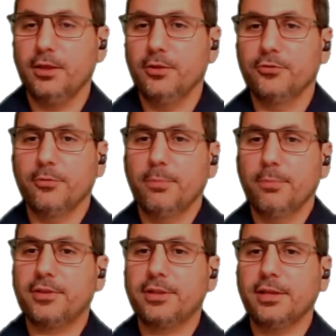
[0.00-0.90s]
So
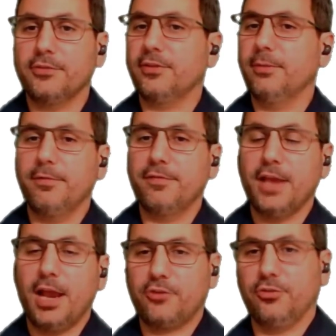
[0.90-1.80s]
basically a slip of the
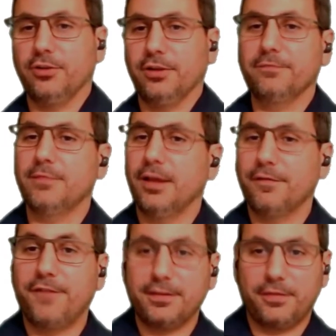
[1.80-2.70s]
action, a
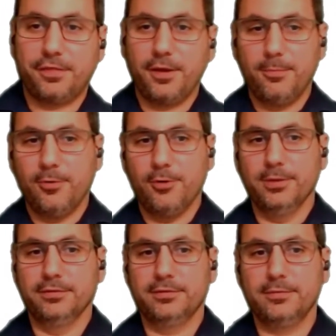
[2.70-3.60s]
fat thumb moment,